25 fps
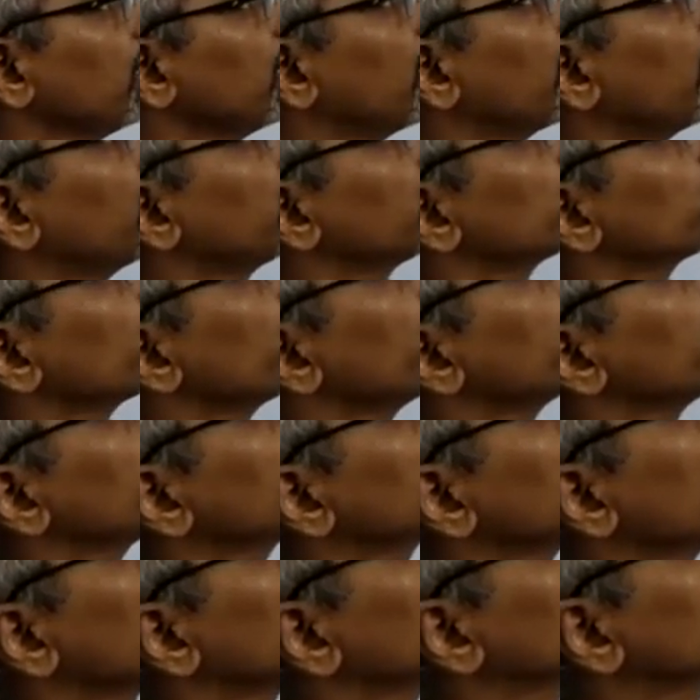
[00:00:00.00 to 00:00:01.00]
and
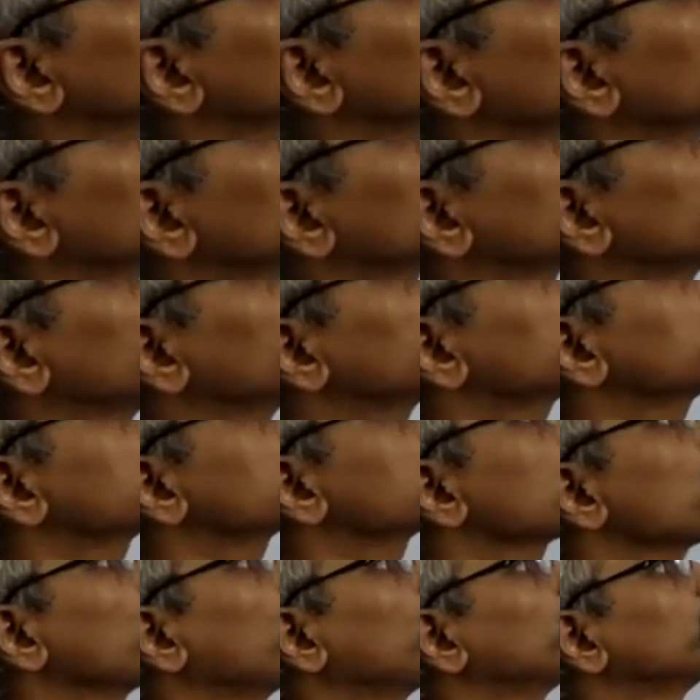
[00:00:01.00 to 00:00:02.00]
20,000 on 1st
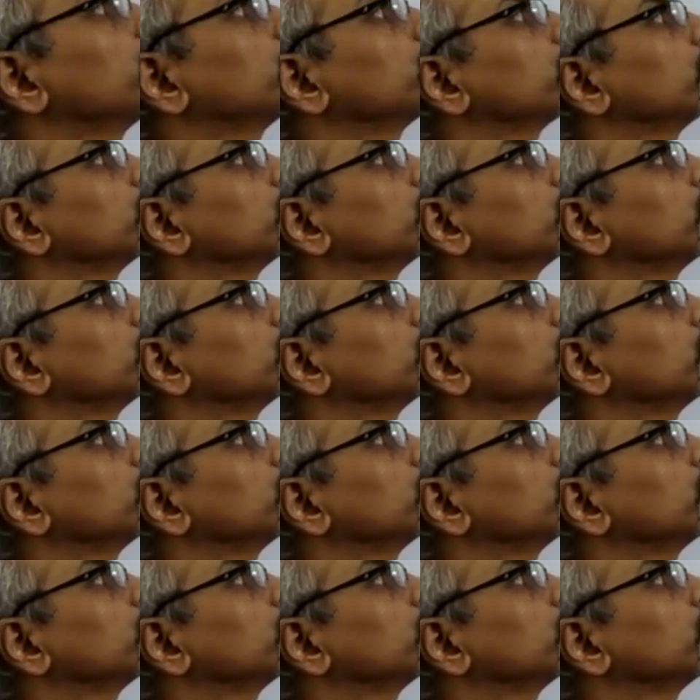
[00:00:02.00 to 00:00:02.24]
of